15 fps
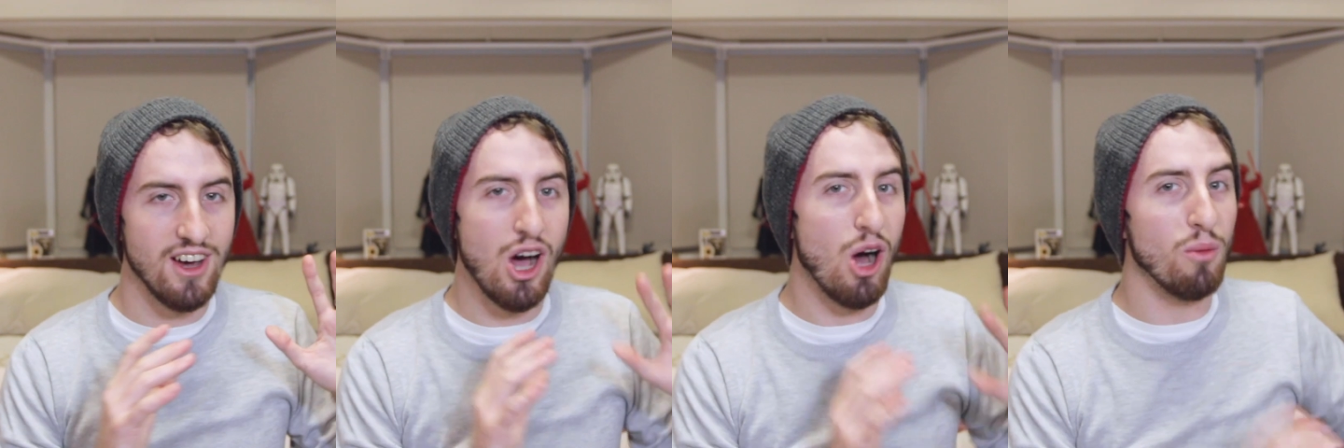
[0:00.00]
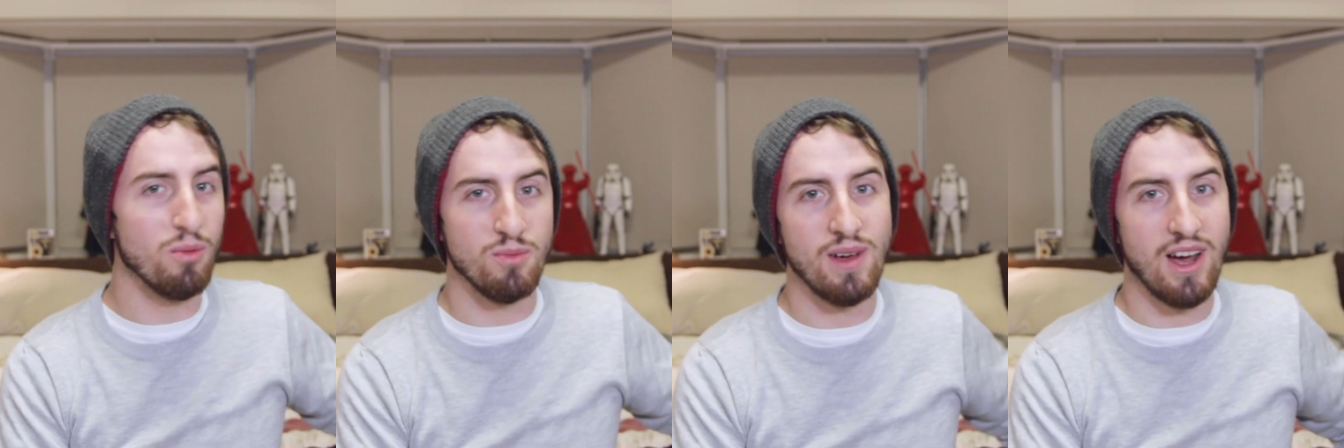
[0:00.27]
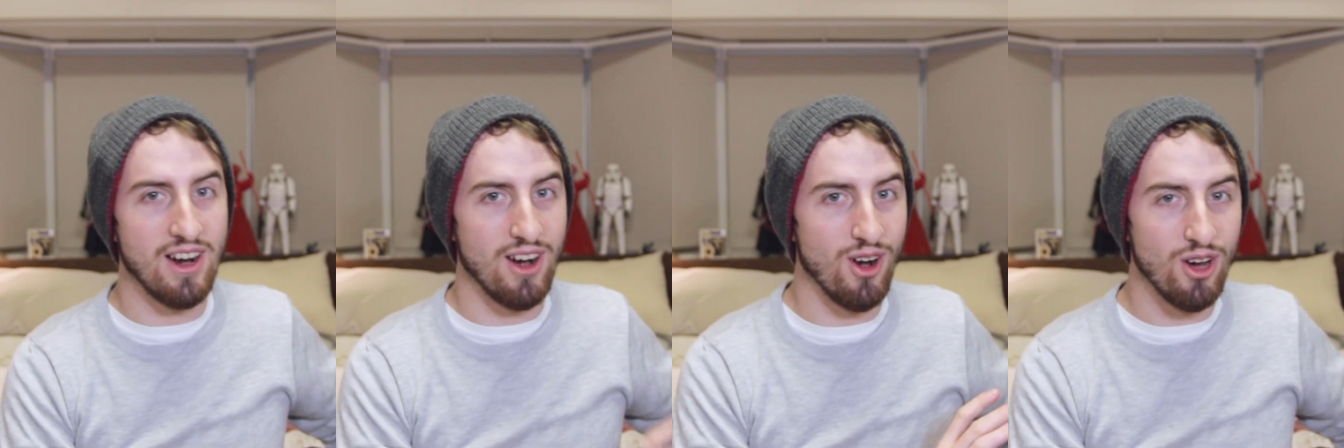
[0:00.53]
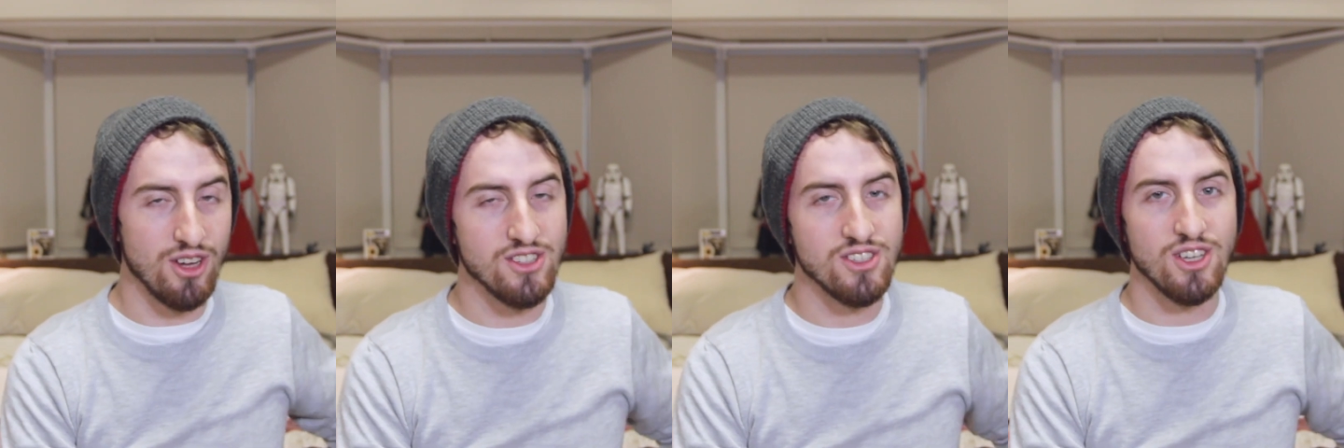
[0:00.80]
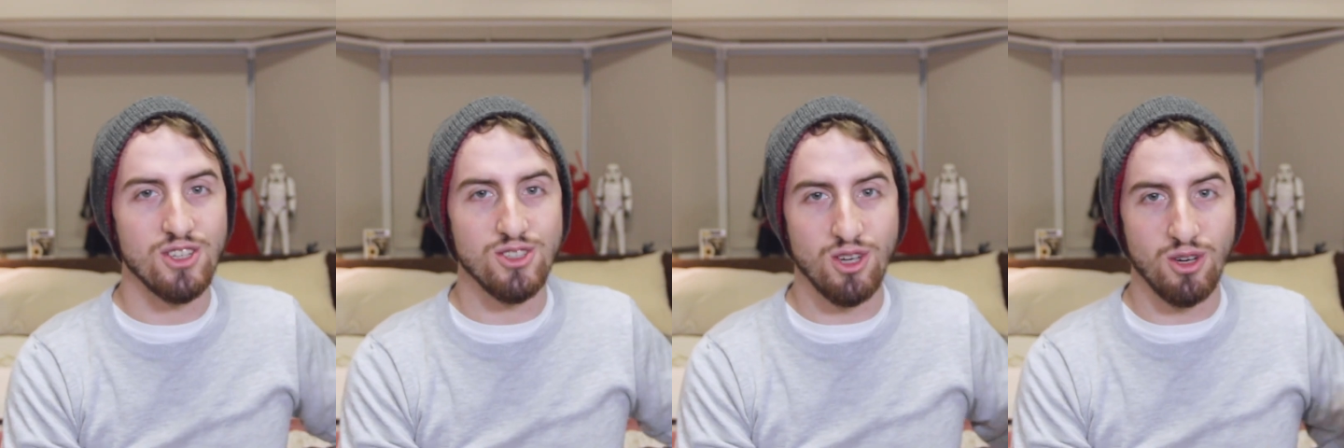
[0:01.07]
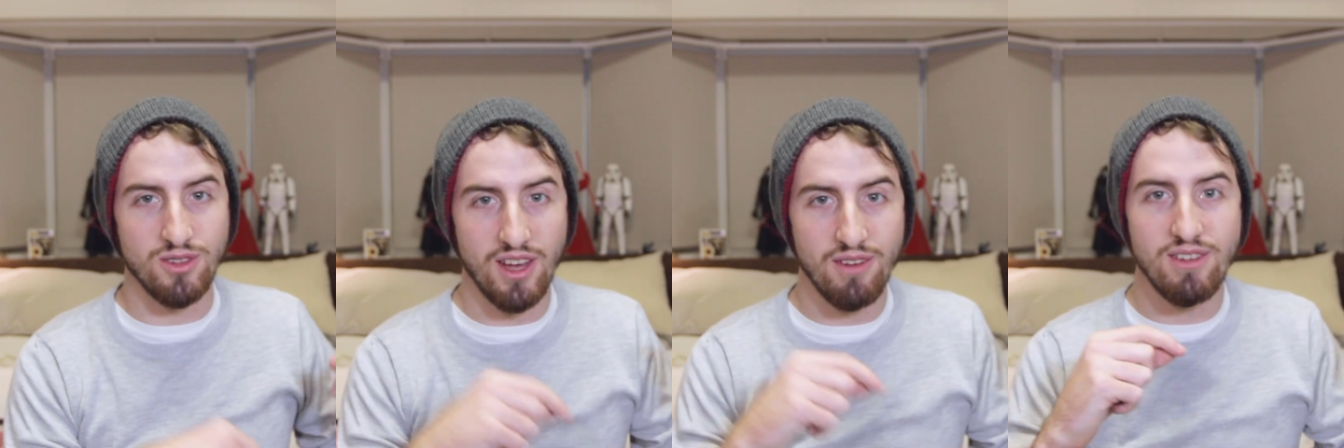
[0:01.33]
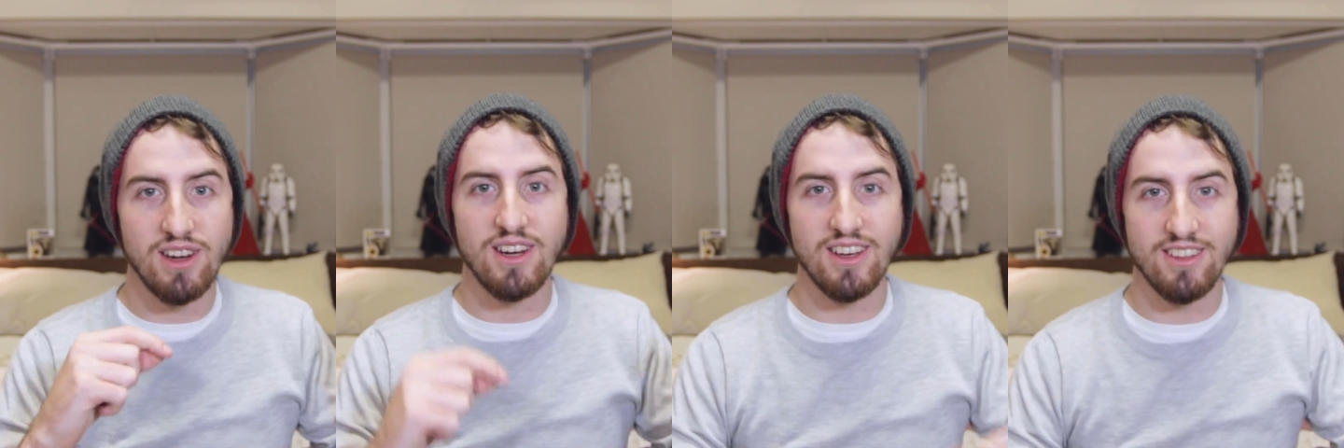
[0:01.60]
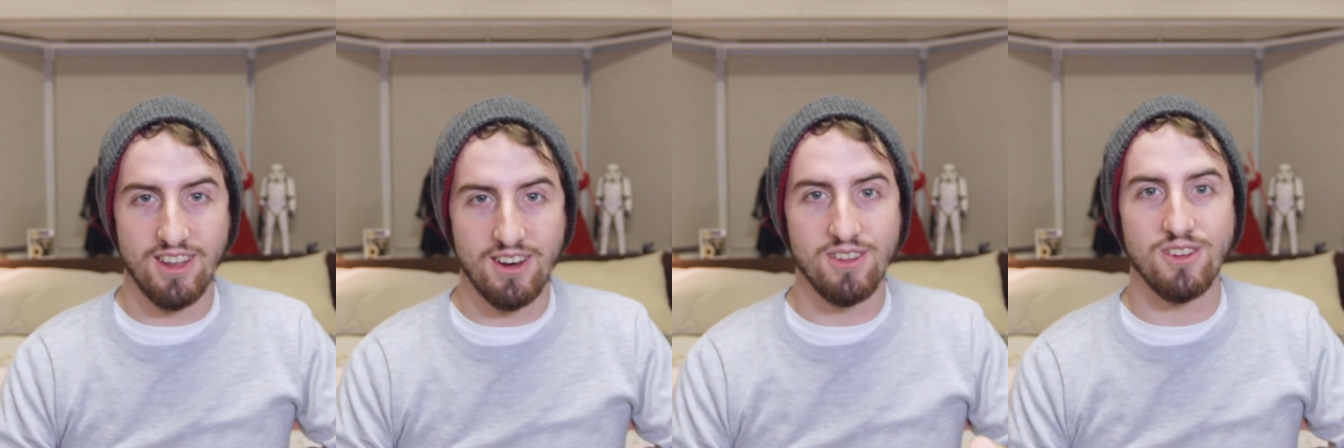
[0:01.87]
helped me out a lot, so I'll definitely
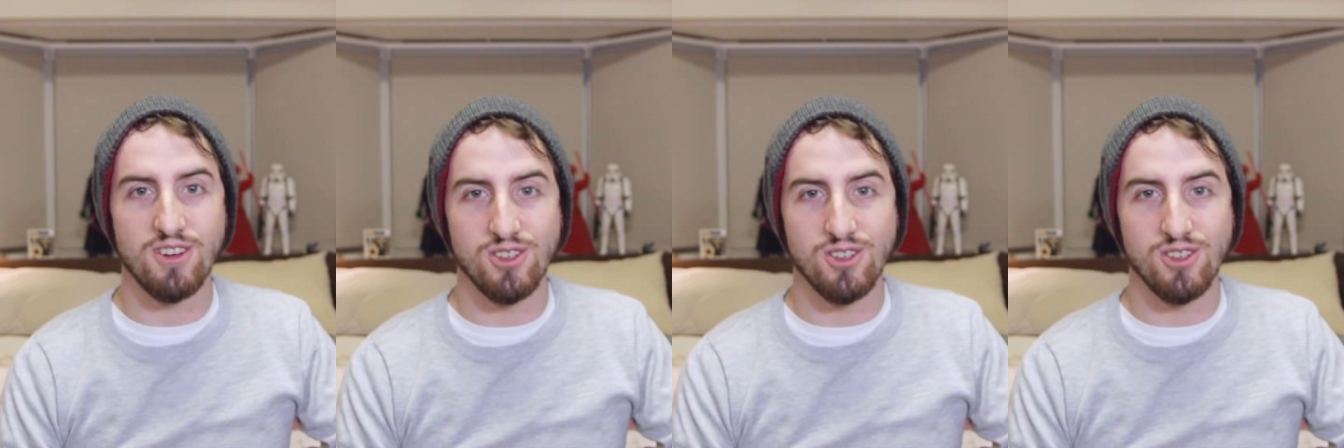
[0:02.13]
link that in the